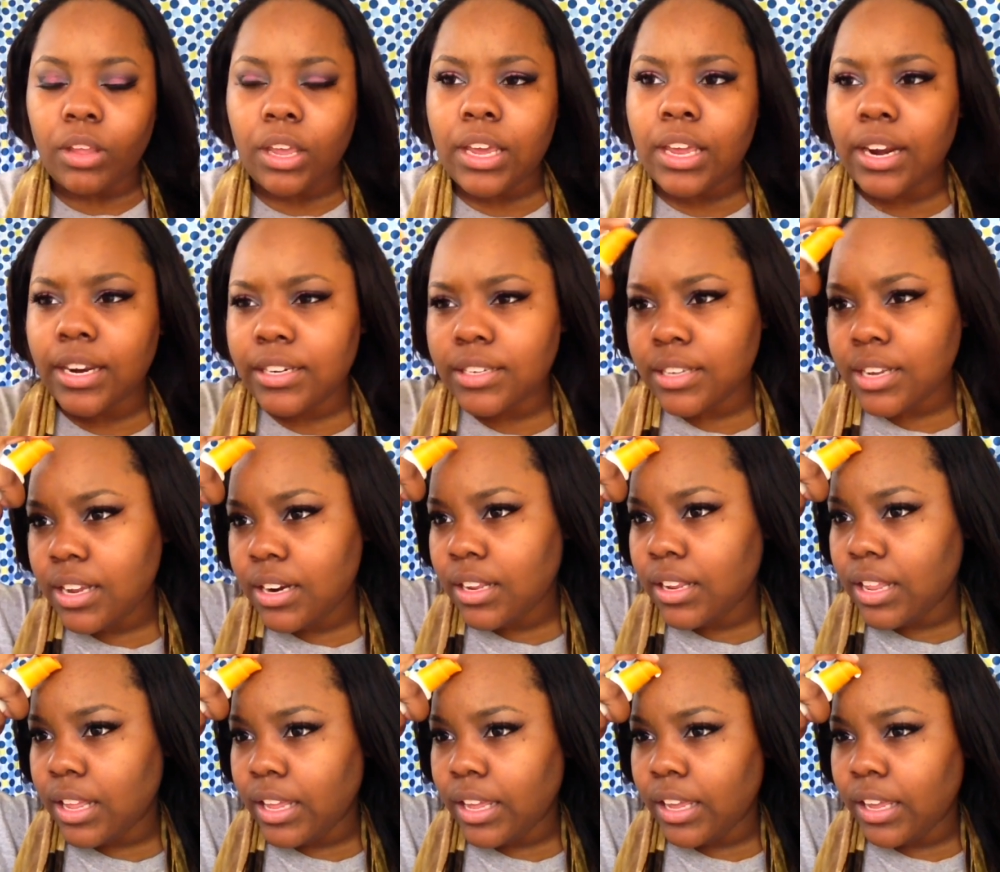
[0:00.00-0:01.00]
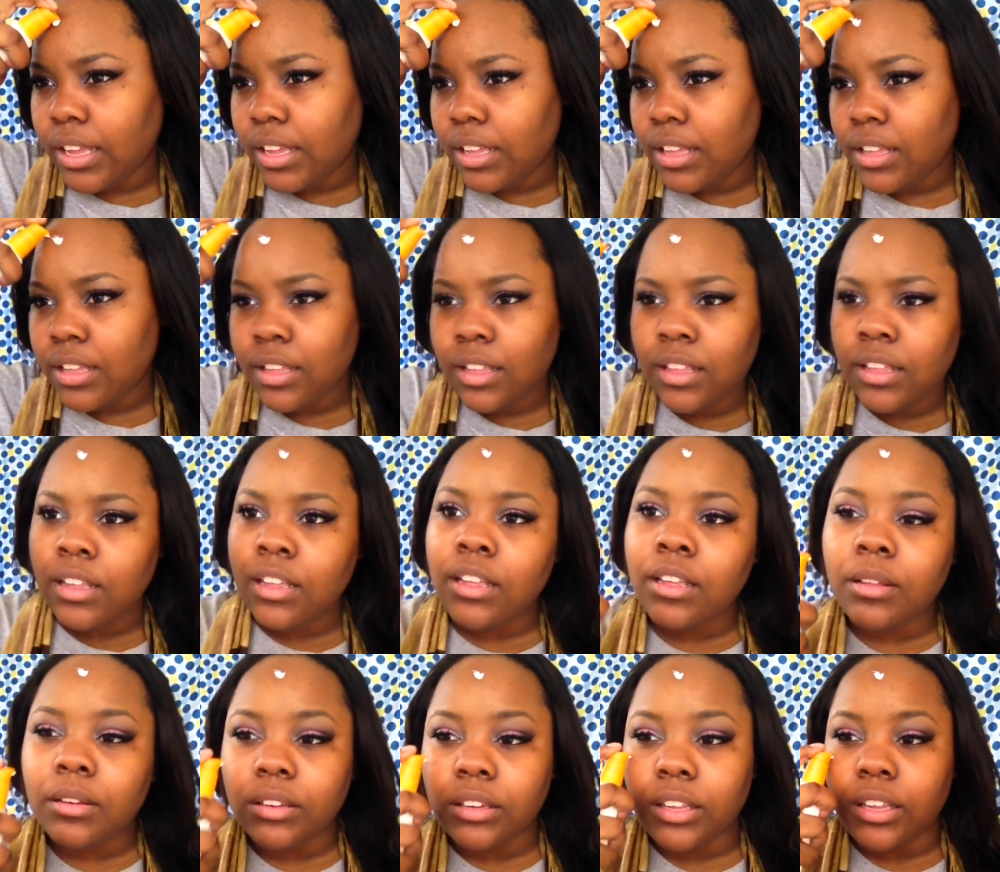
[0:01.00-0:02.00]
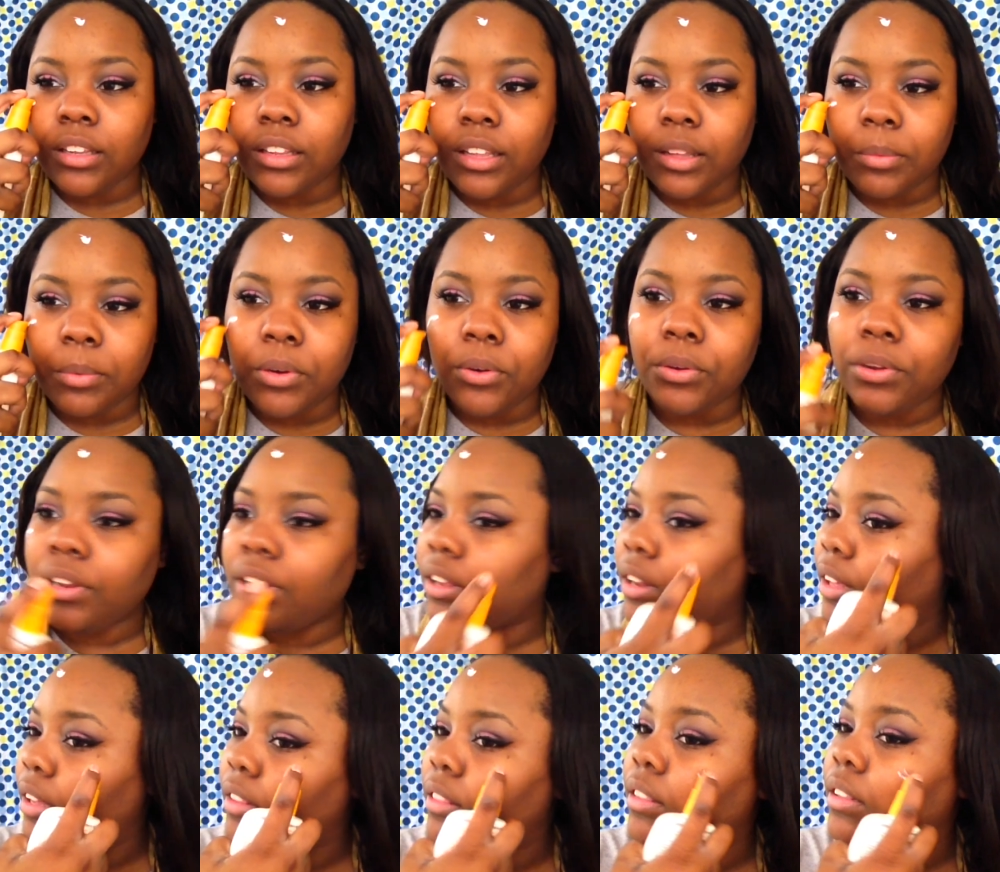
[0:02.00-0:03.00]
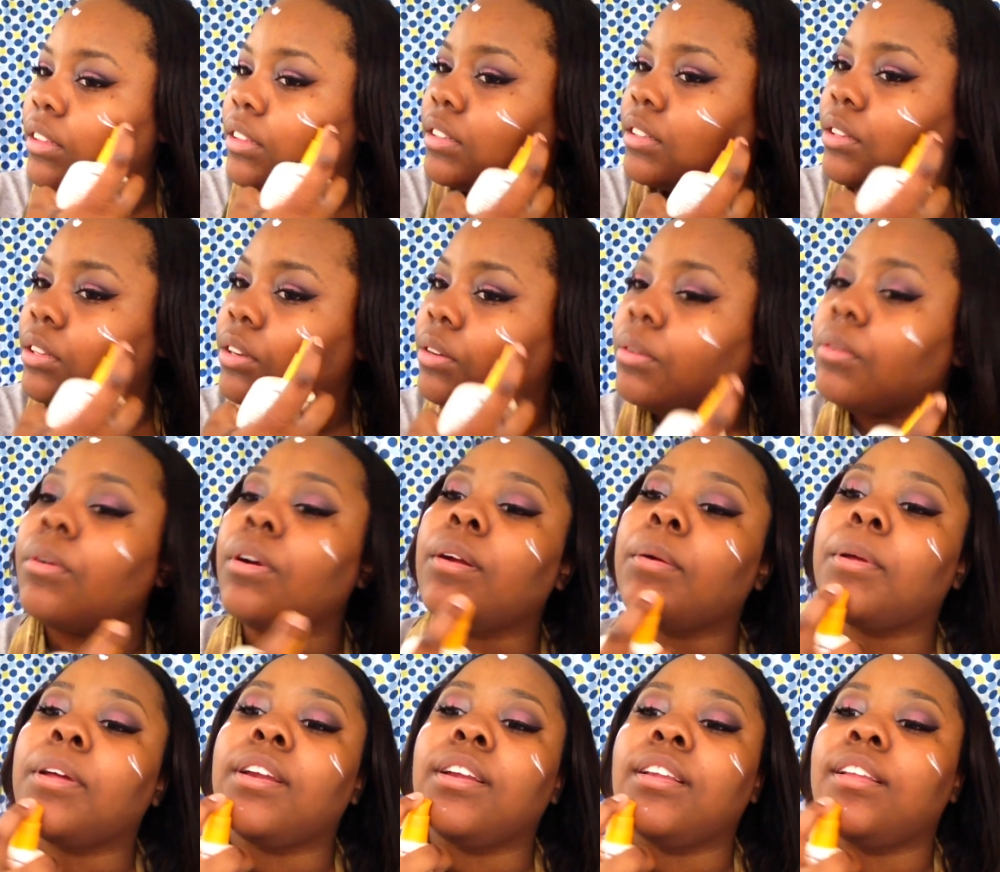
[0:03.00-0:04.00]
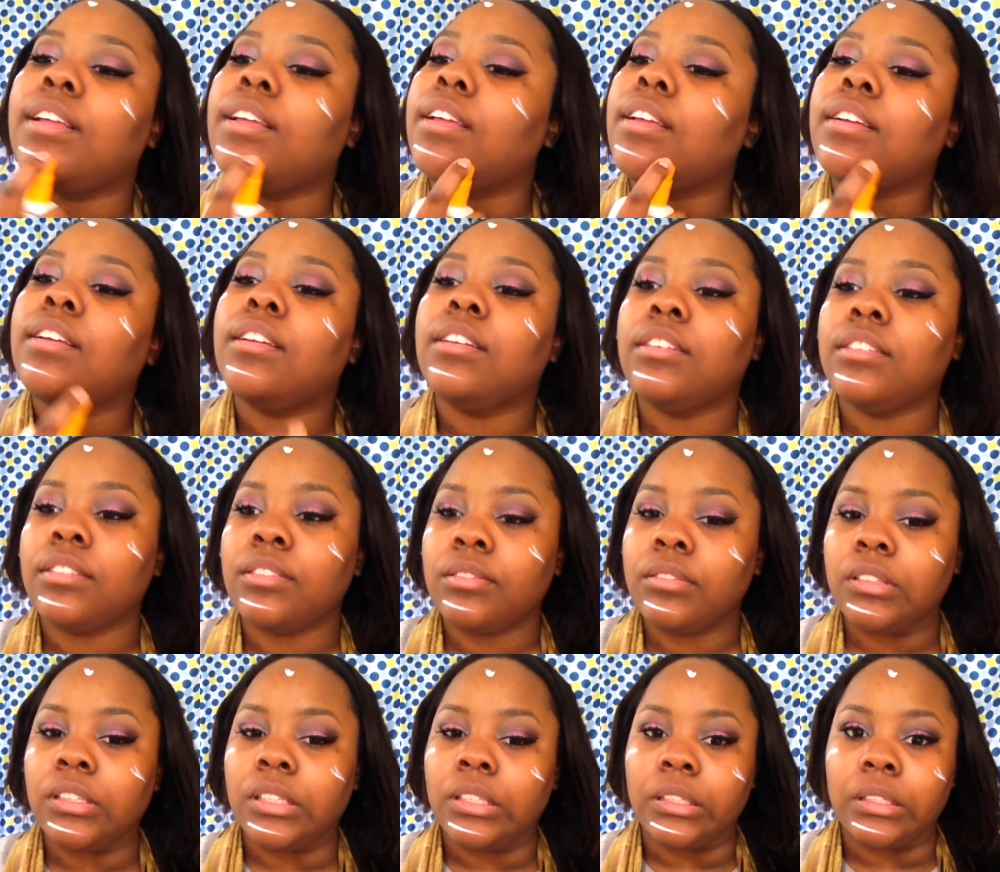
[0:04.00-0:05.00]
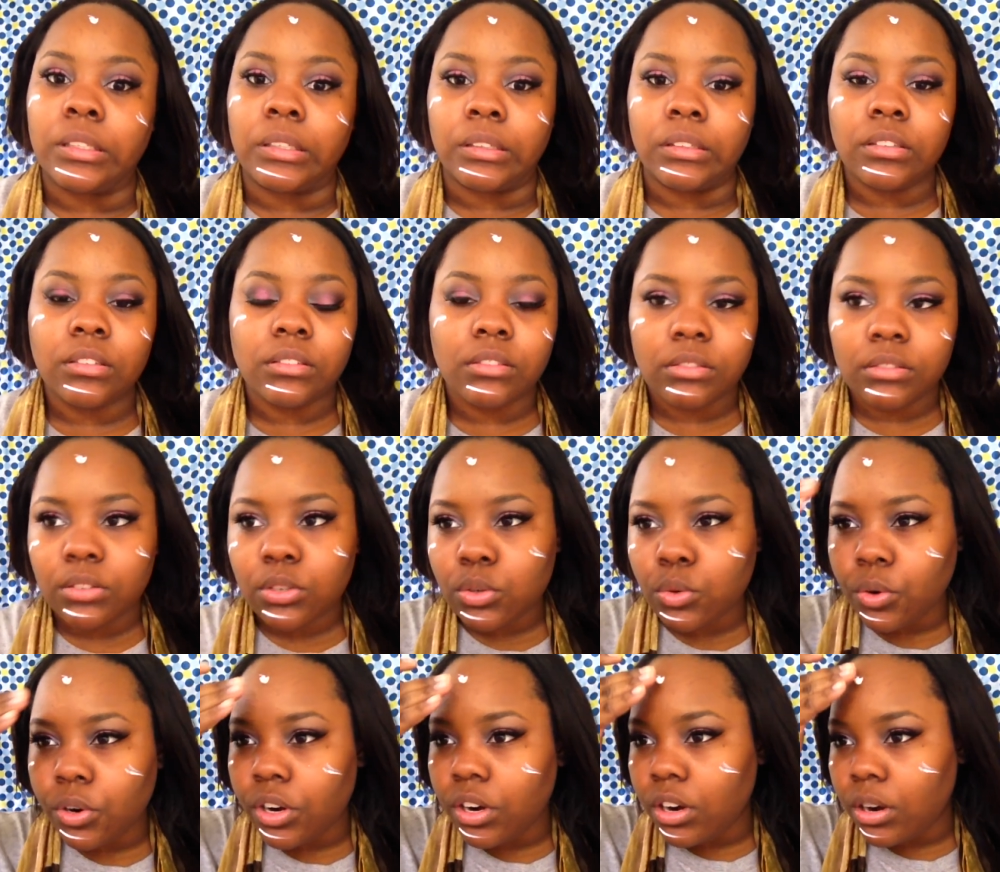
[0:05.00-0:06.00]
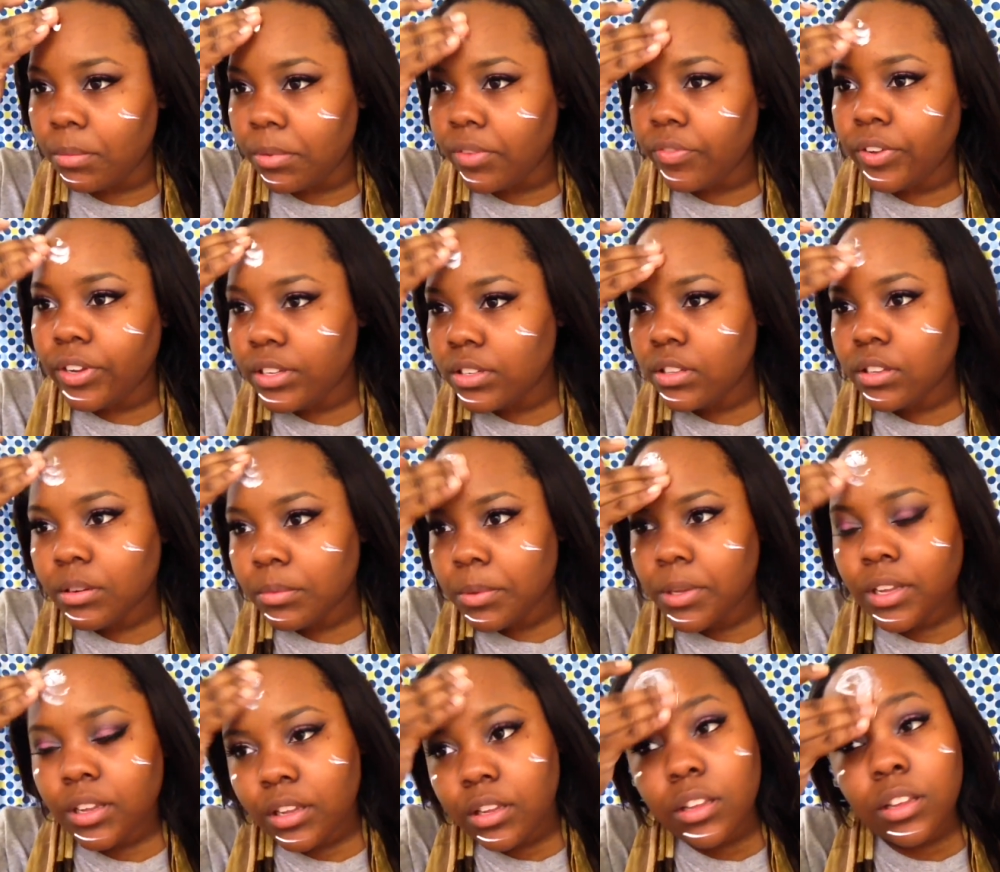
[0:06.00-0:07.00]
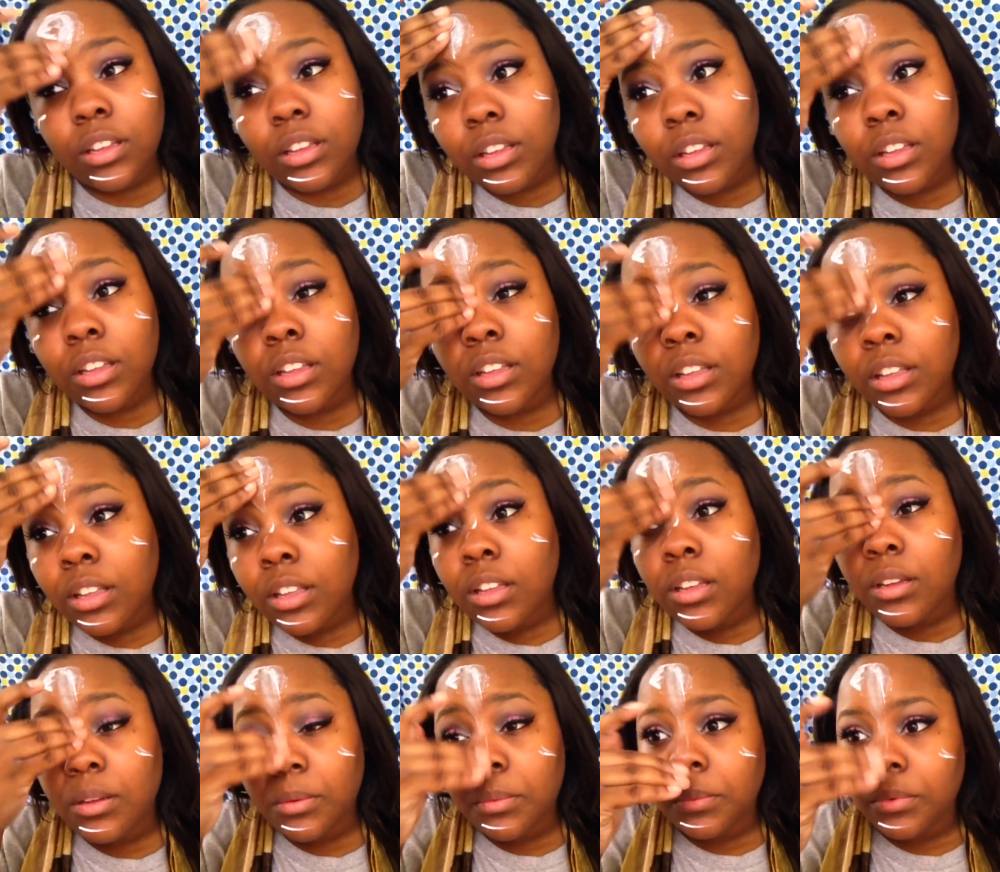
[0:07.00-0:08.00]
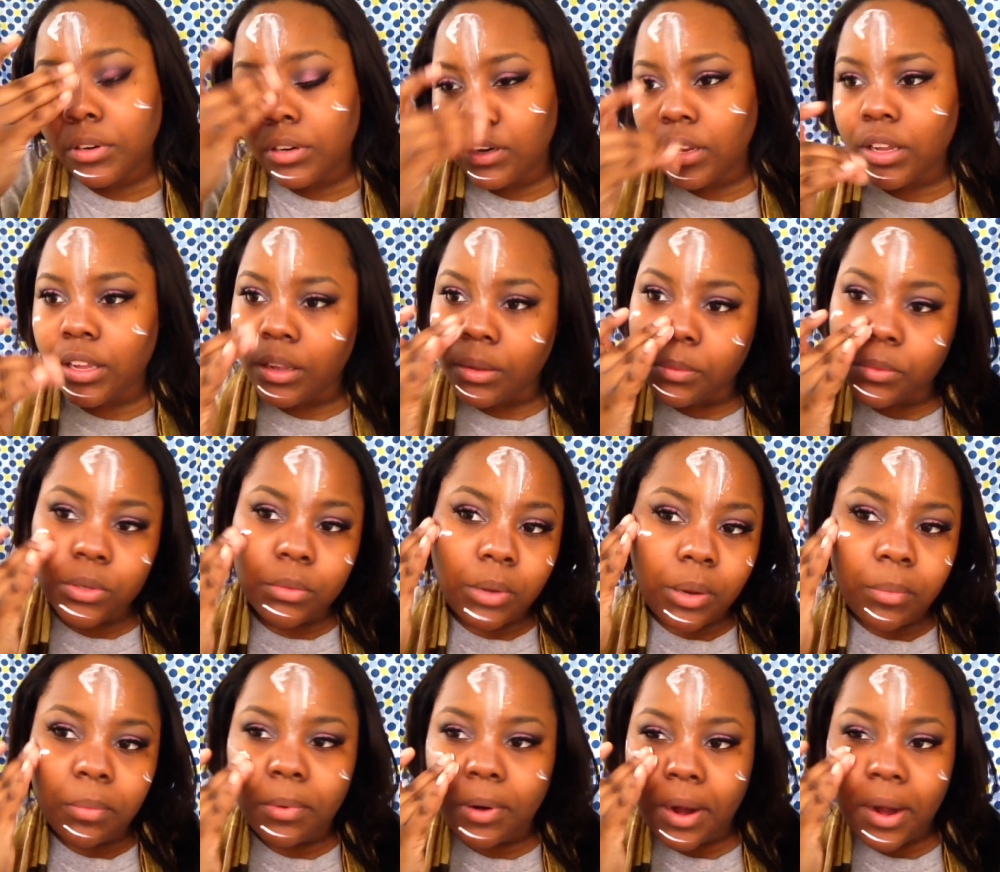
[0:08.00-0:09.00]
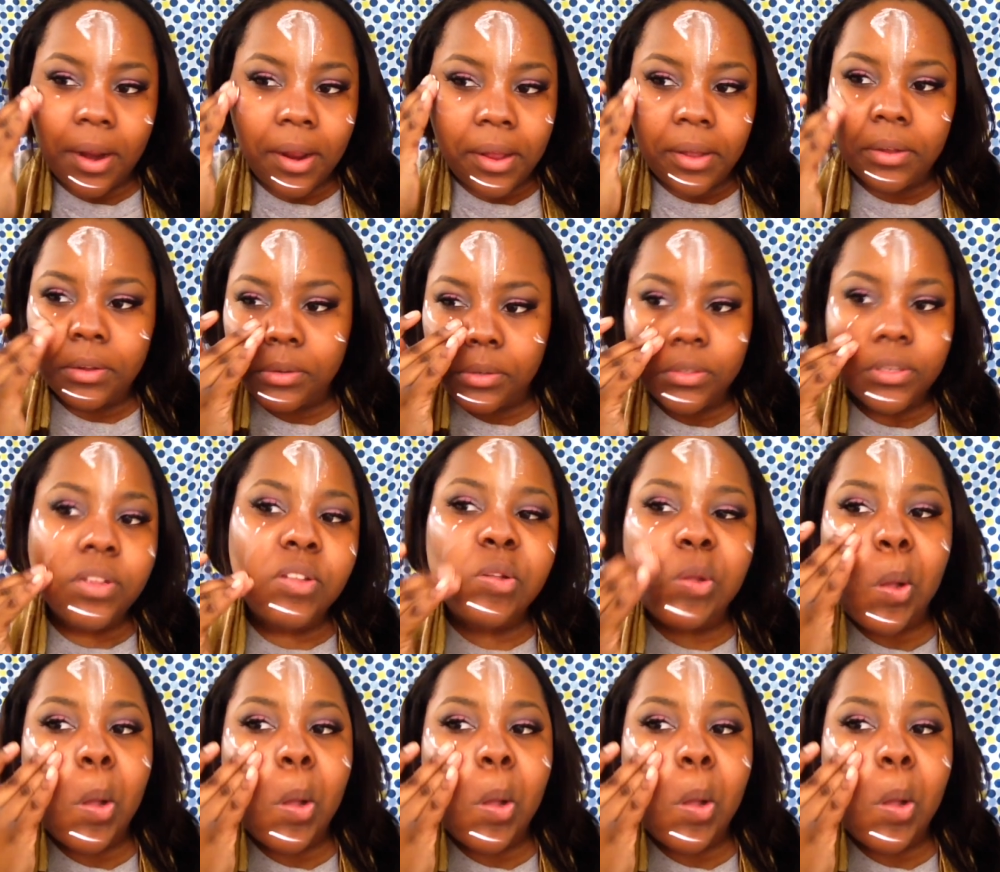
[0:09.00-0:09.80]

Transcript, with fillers: And I just kind of like lately I've been doing it like this where i kind of like squirted on my face a little bit down to my brows